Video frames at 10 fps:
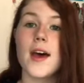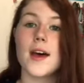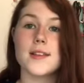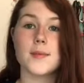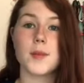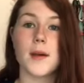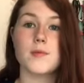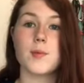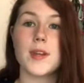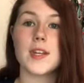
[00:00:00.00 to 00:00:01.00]
and sometimes
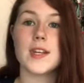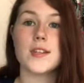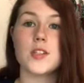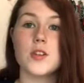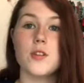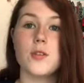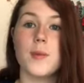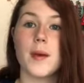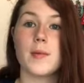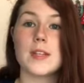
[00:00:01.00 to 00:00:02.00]
we need to
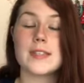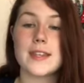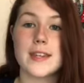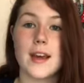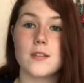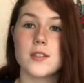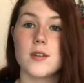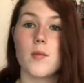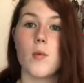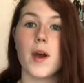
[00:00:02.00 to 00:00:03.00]
be able to sit down
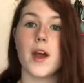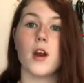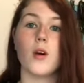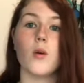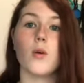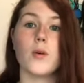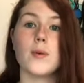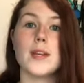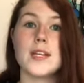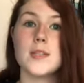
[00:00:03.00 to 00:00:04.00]
somewhere, or
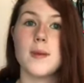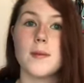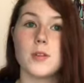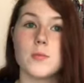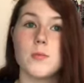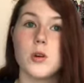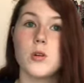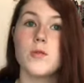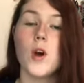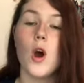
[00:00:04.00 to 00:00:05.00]
we need to be able to move,